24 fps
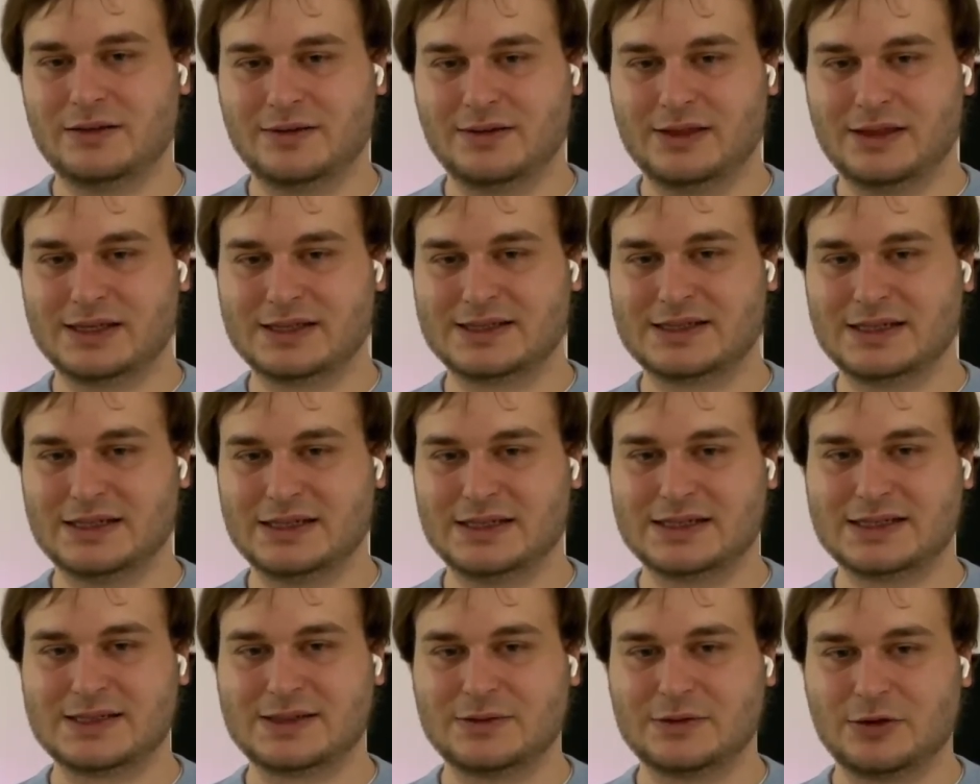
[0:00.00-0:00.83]
this
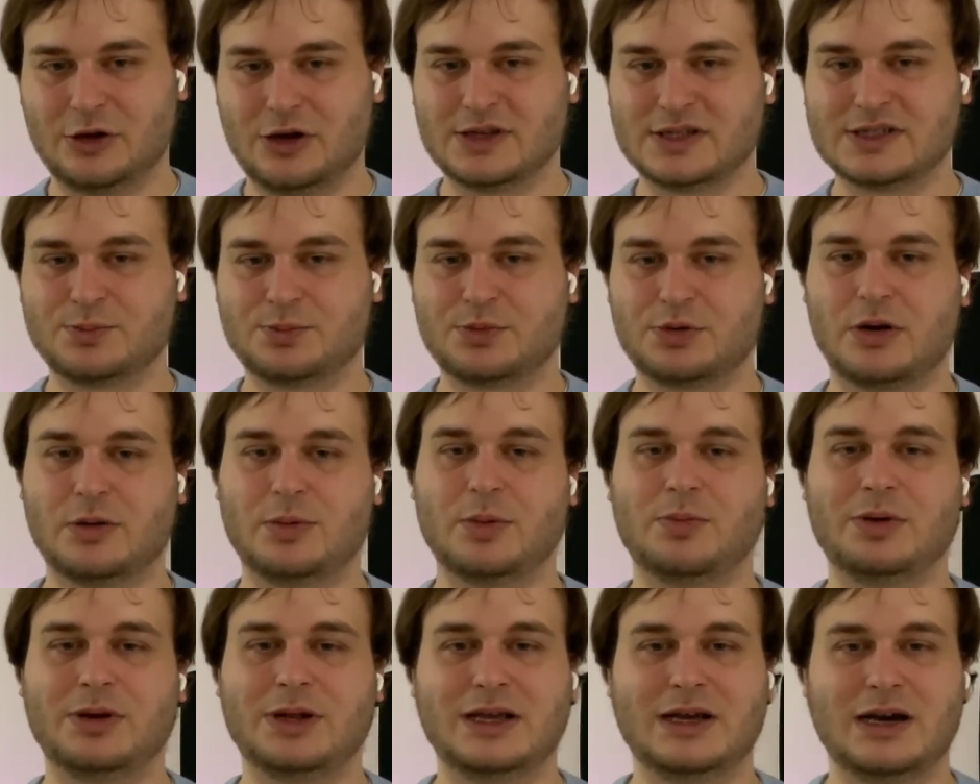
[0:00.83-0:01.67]
is also
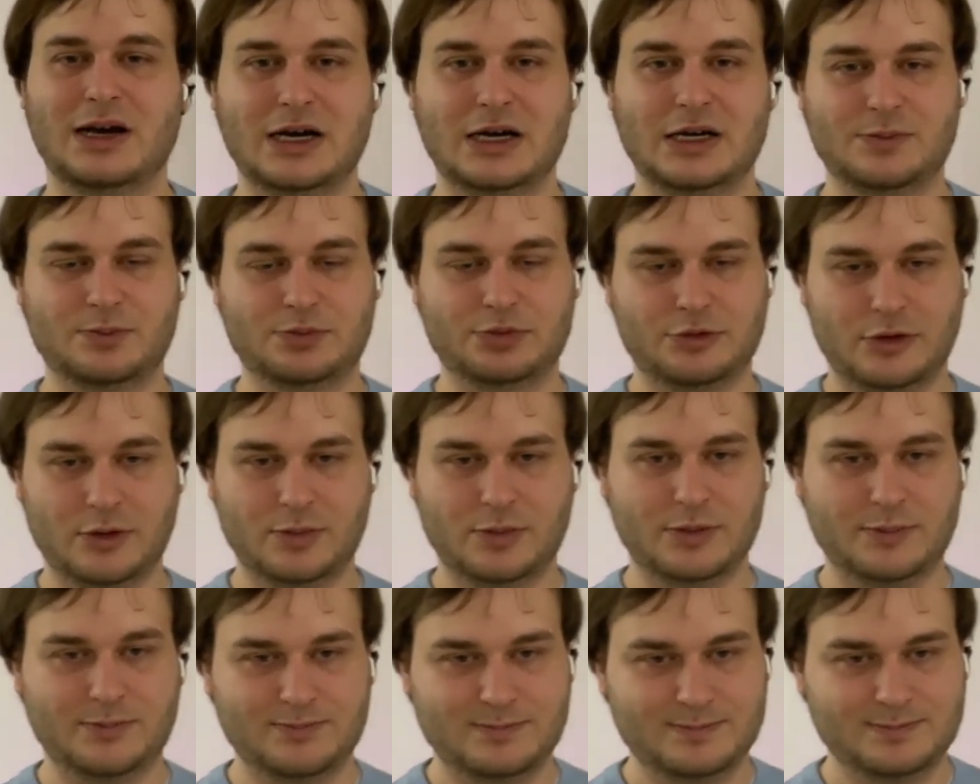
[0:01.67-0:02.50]
probably a hard
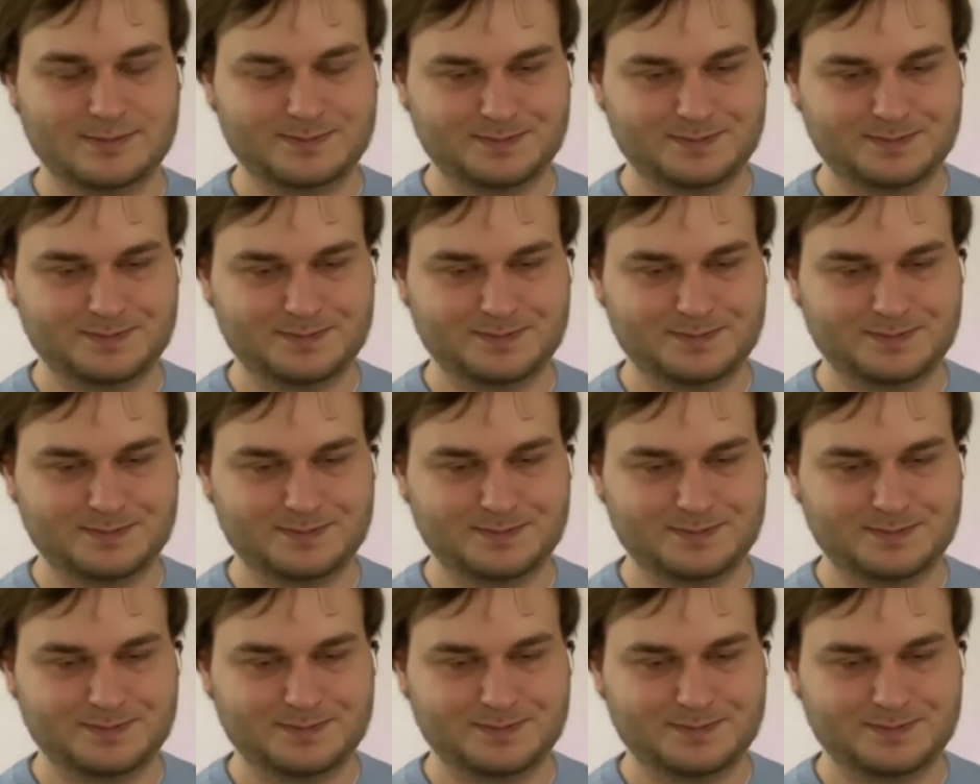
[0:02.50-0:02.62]
problem.